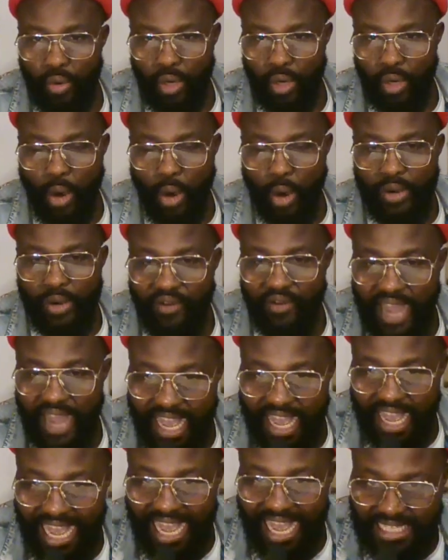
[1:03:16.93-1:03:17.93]
I will never
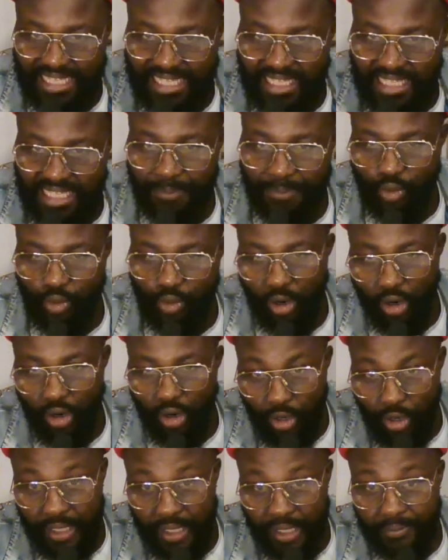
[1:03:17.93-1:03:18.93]
accept your order.